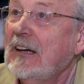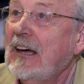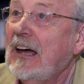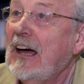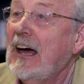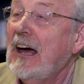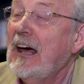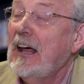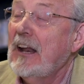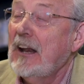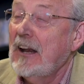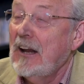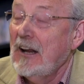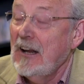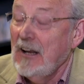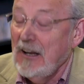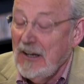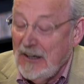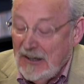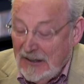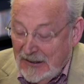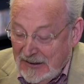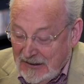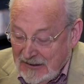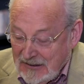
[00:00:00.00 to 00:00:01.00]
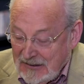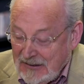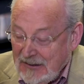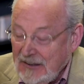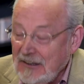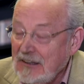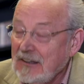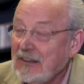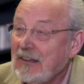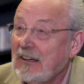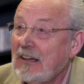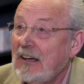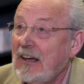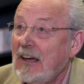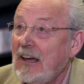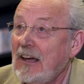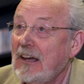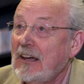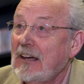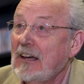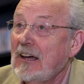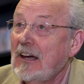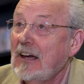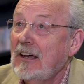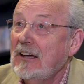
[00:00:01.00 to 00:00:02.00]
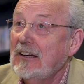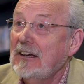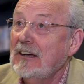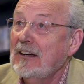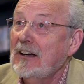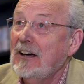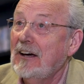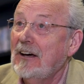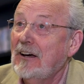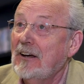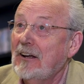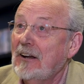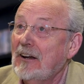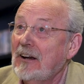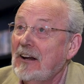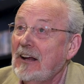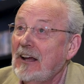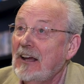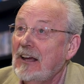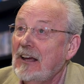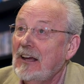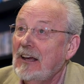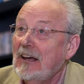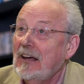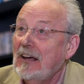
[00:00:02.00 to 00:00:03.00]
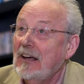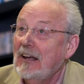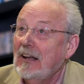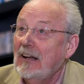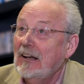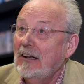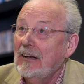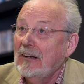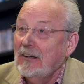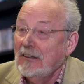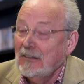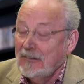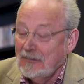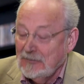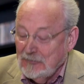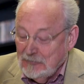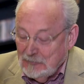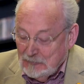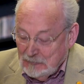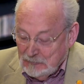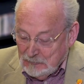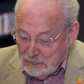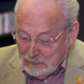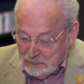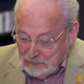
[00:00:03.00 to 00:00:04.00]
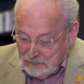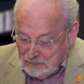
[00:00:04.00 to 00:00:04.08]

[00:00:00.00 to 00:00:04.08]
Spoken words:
It also has, you have to say,